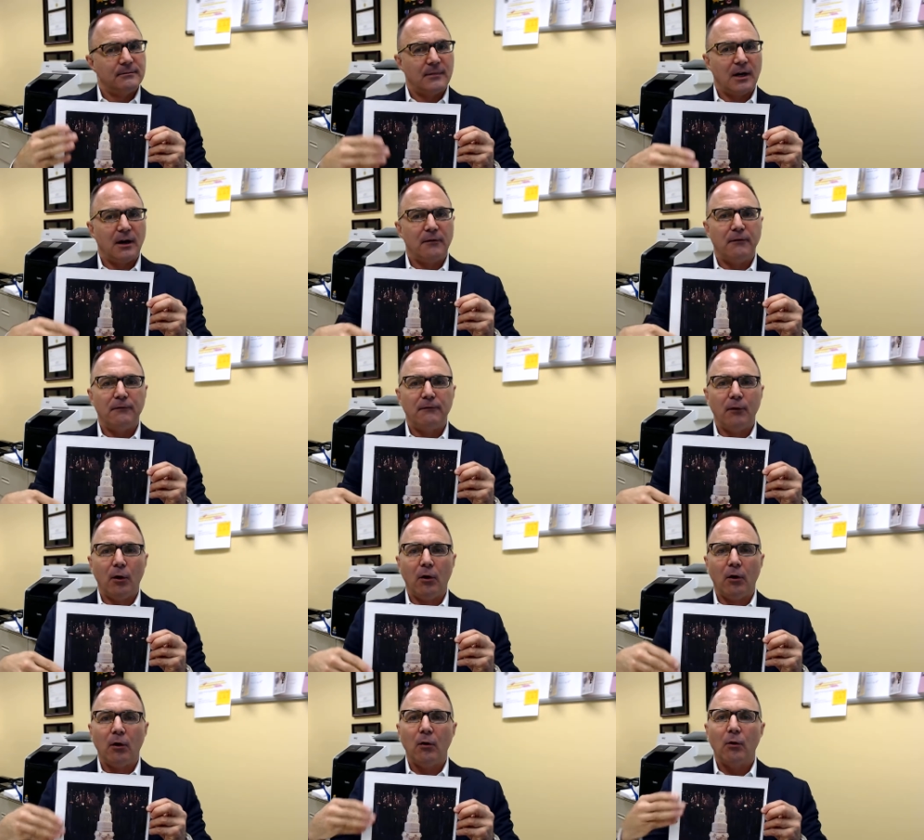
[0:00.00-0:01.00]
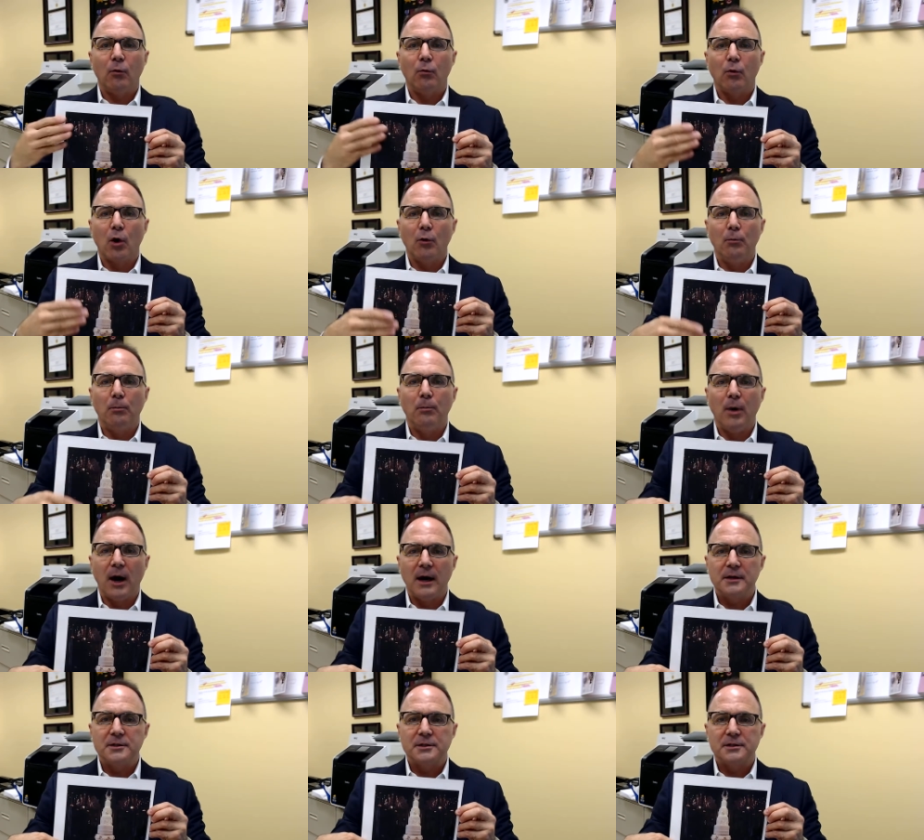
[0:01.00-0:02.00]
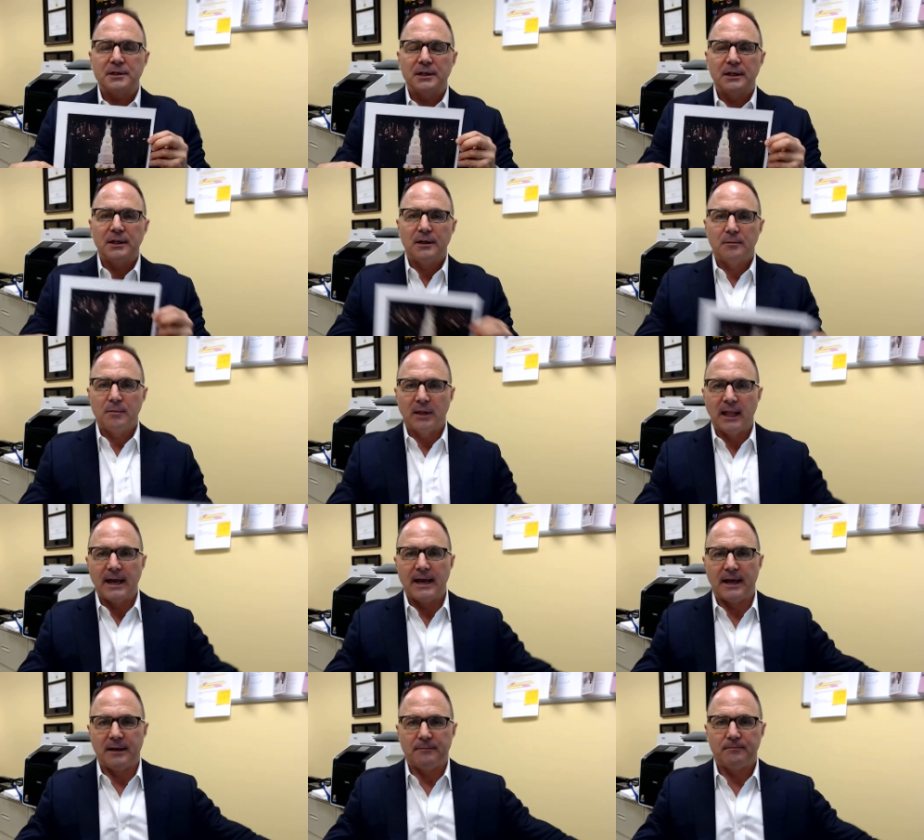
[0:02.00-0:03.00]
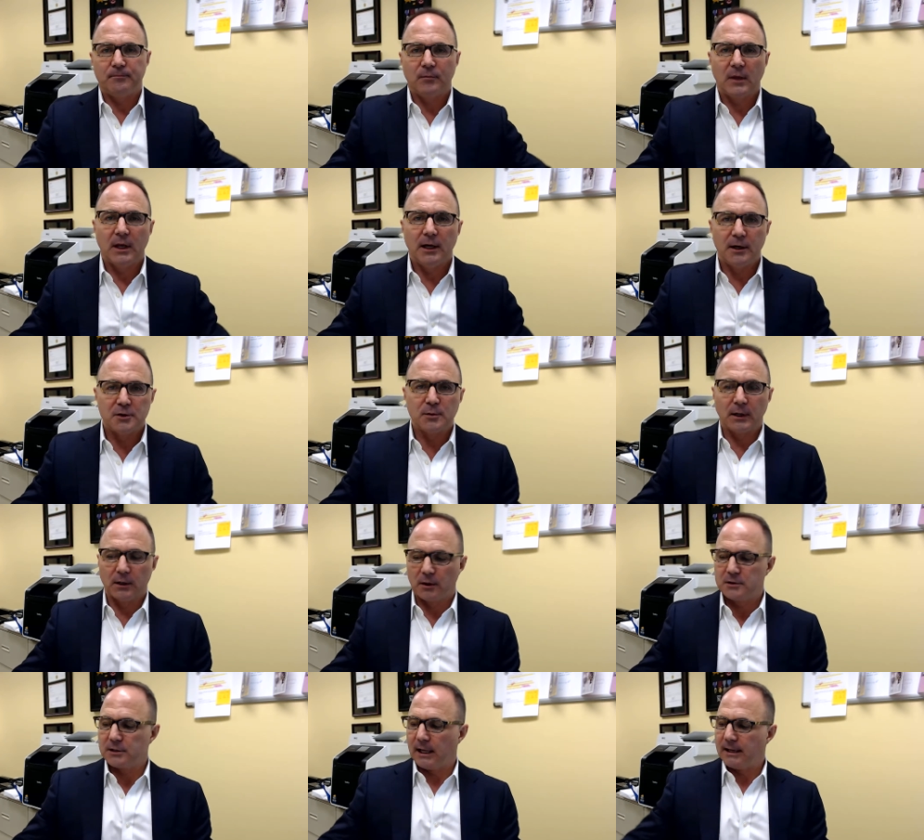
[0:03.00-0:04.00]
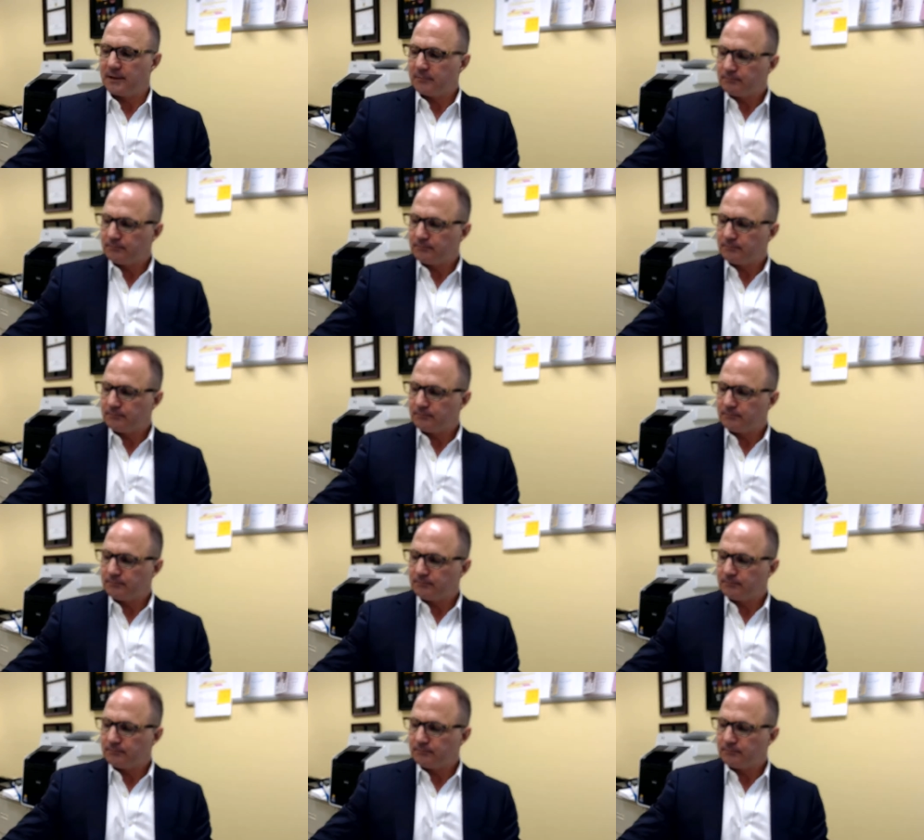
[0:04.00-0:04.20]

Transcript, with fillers: a full, robust plan. Here's what it looks like.